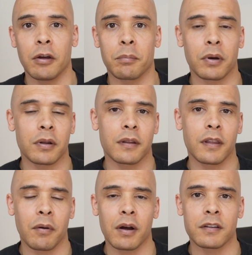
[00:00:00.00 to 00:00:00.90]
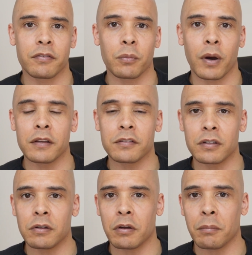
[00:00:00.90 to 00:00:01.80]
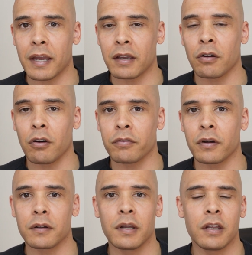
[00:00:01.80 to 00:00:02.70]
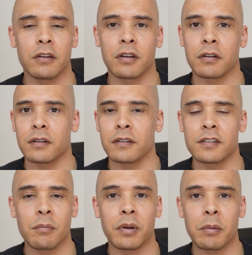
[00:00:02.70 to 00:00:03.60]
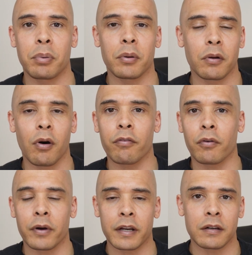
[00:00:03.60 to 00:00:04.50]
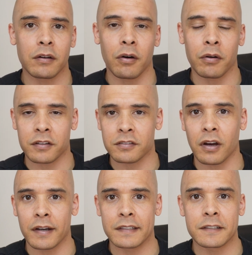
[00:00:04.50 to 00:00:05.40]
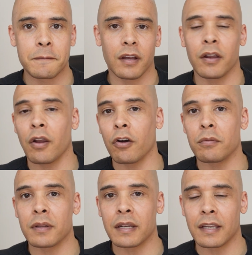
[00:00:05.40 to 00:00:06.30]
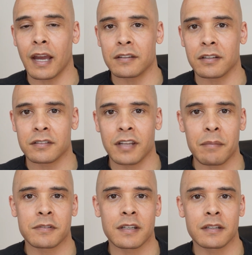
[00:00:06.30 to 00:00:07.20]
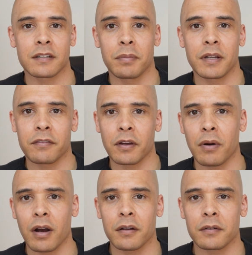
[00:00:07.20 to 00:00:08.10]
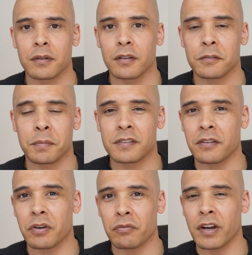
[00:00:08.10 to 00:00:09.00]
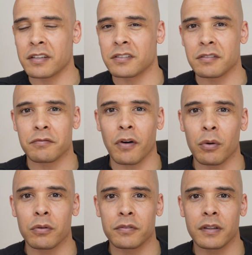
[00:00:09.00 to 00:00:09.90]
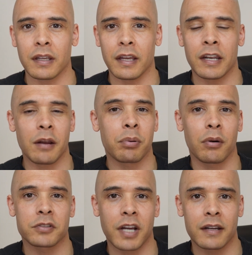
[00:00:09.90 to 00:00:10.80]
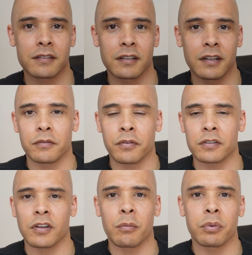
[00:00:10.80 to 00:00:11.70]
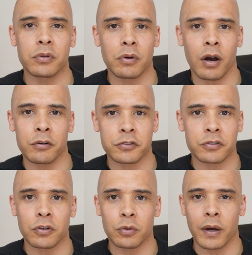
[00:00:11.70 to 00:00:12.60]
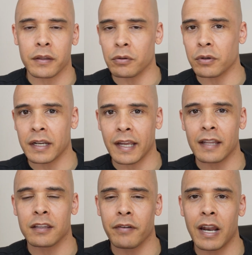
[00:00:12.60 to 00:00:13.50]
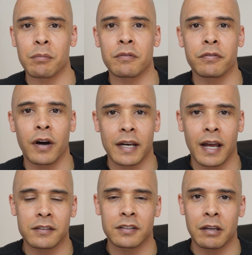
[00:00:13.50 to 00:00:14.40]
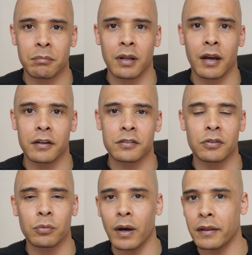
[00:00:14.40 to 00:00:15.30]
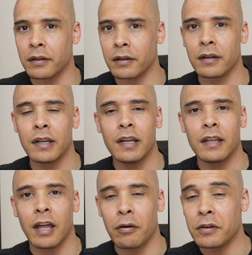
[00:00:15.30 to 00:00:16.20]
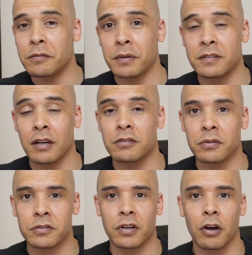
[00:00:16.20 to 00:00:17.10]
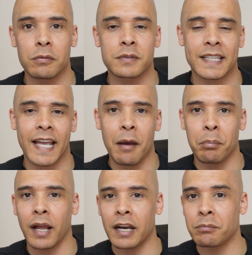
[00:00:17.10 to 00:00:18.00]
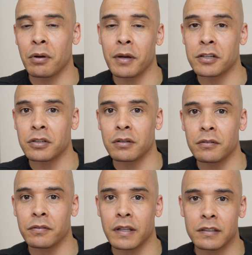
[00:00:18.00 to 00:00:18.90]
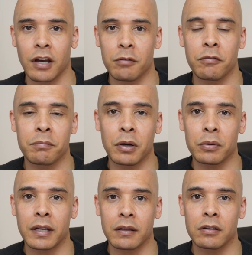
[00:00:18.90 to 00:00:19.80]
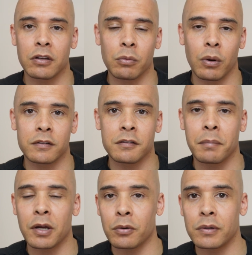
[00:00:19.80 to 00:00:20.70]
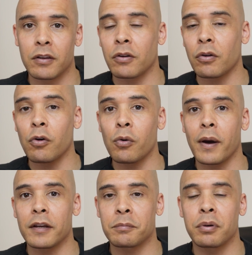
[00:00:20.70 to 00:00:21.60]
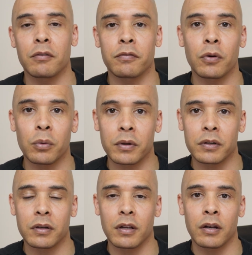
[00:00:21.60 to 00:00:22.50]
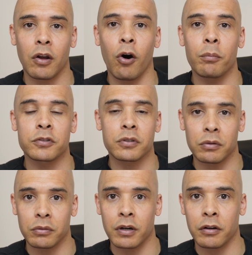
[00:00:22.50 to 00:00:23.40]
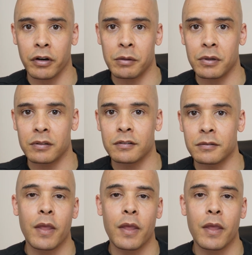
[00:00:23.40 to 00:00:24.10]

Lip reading: But there are different ways that you can make an offer. You can simply put an offer in on a site and hope that it gets accepted. But if there are specific risks involved in a project, for example, you're unsure whether you're going to get development financing in place or whether there is potential scope to get planning permission for the type of building that you want to build, you can always put forward an optional agreement.